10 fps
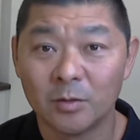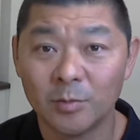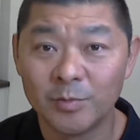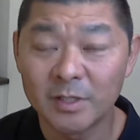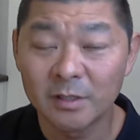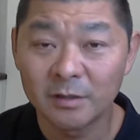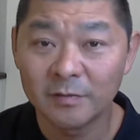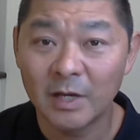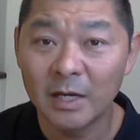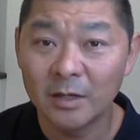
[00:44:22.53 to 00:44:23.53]

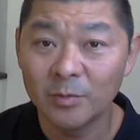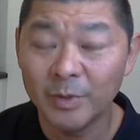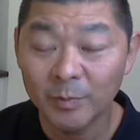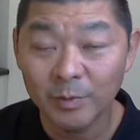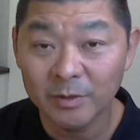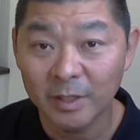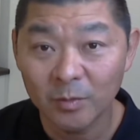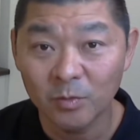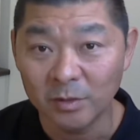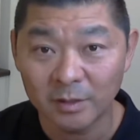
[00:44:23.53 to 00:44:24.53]
observe how people
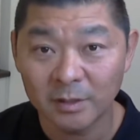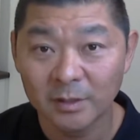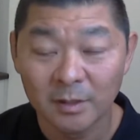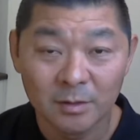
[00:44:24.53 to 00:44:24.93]
they work,